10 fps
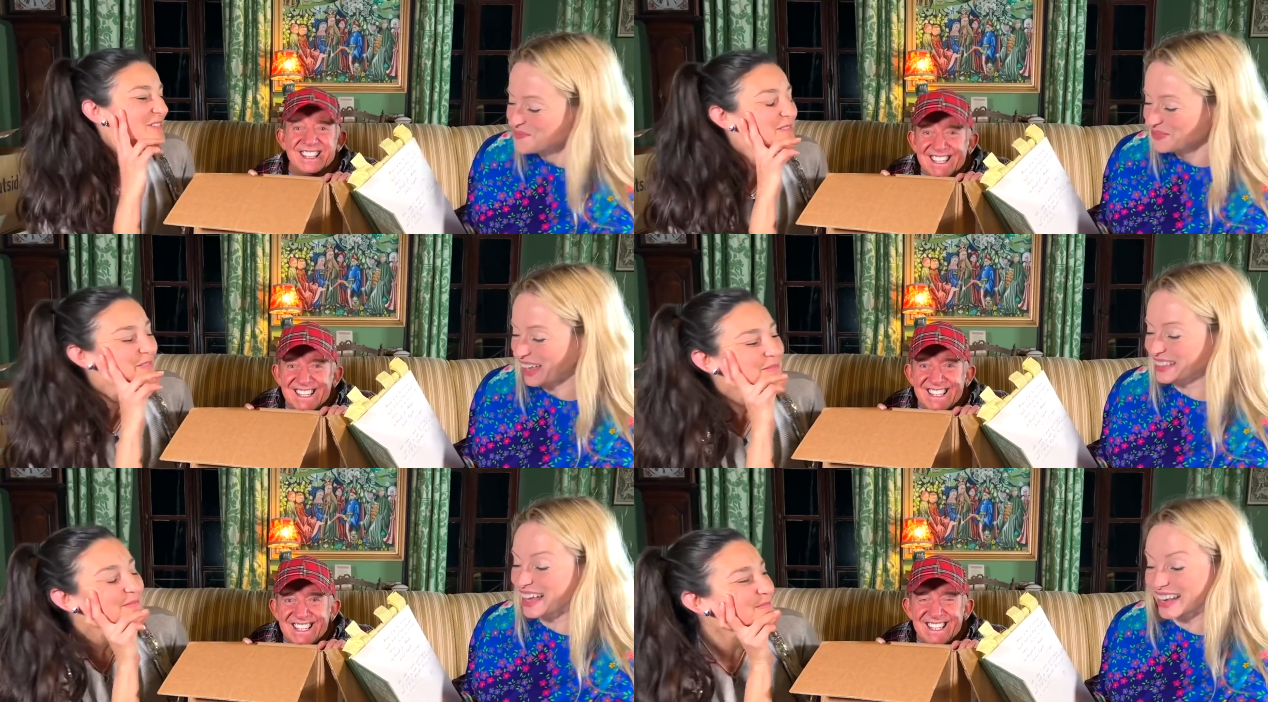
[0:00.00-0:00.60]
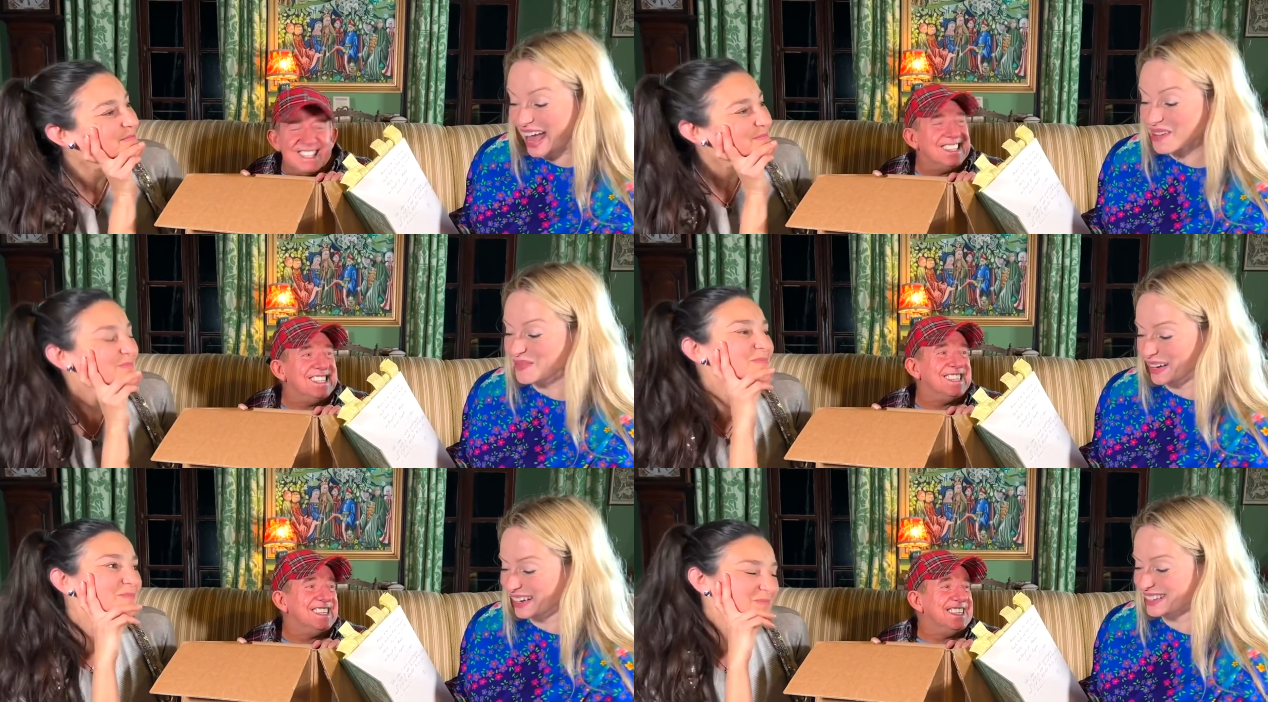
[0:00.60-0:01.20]
Speaker 1: and then
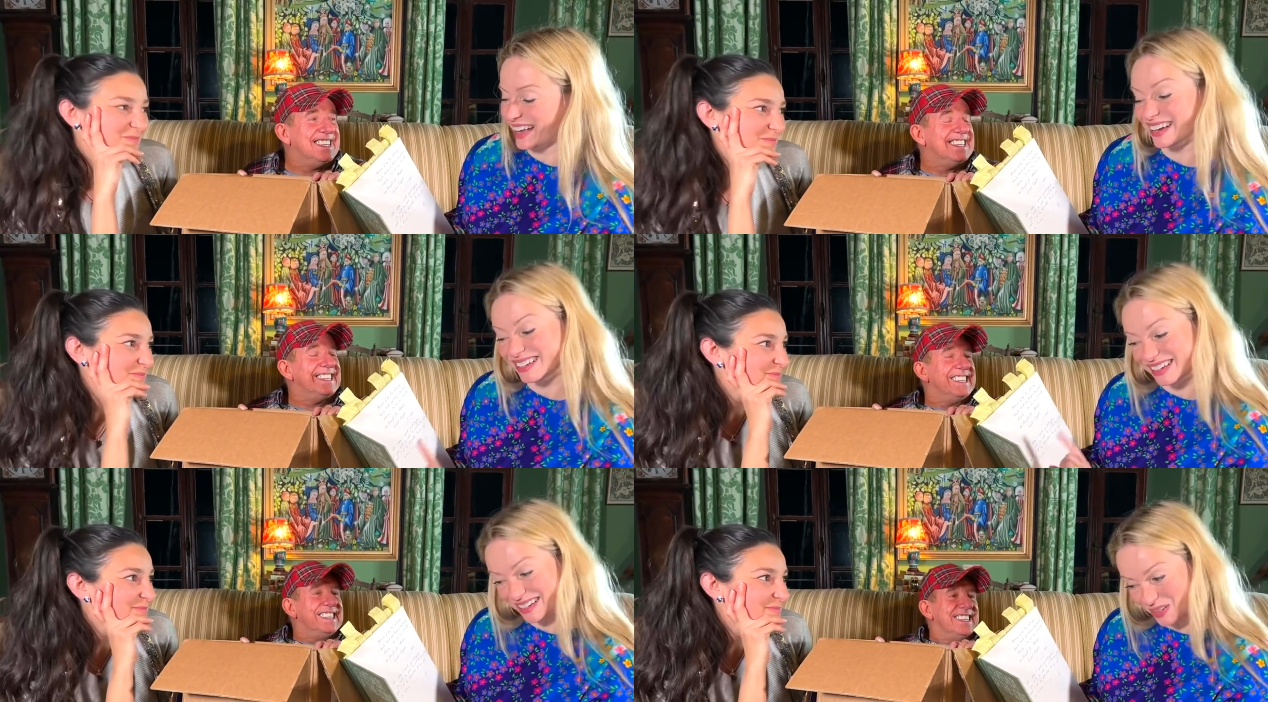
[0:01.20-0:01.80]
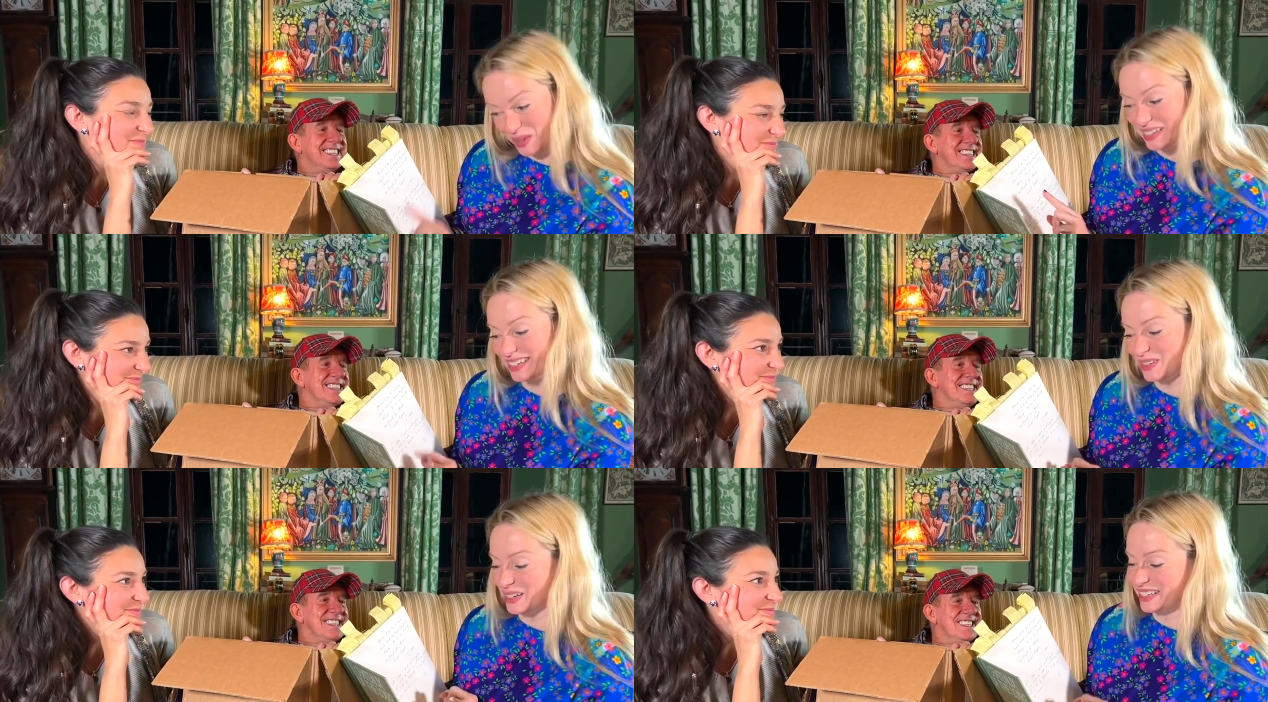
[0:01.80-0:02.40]
Emma has added in
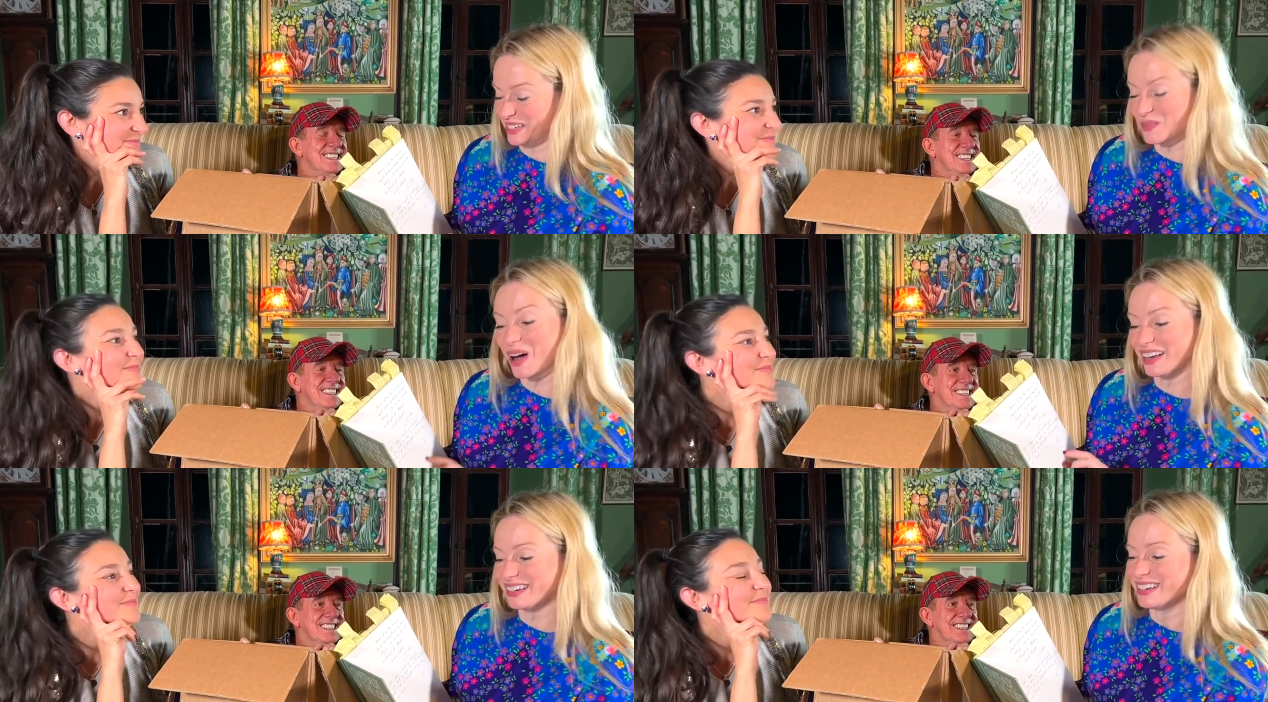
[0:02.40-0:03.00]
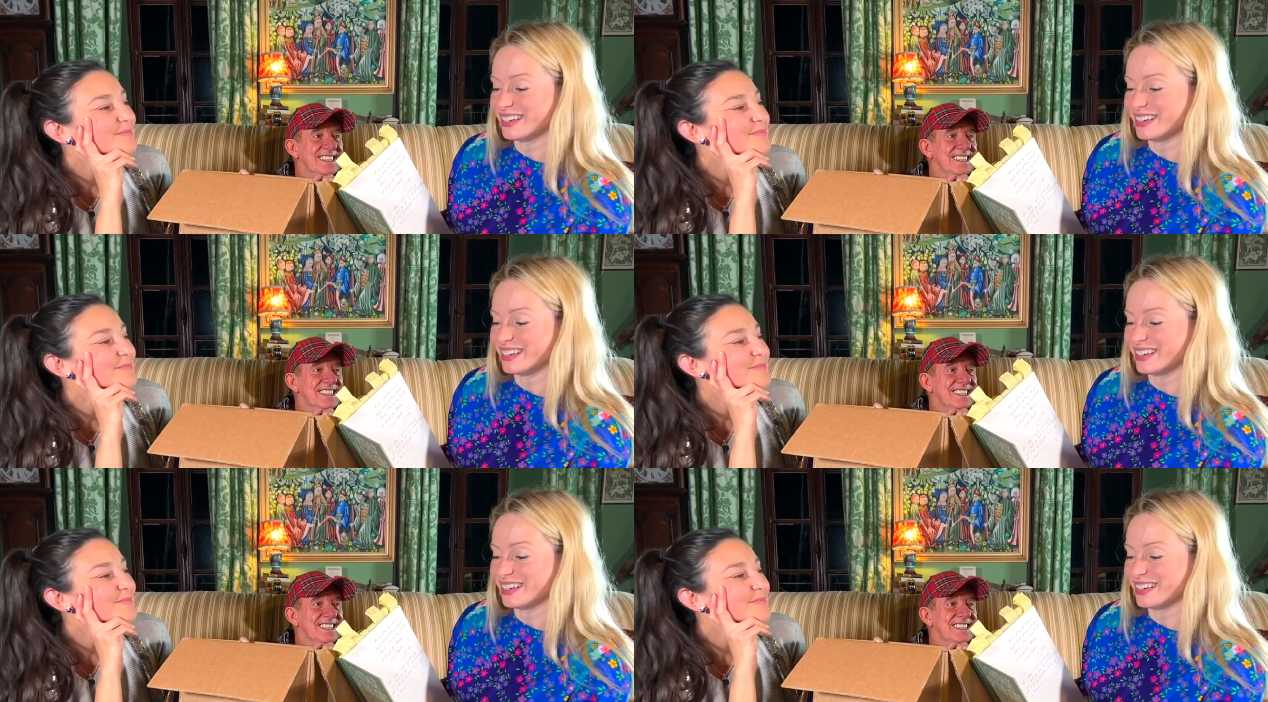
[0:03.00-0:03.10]
2021,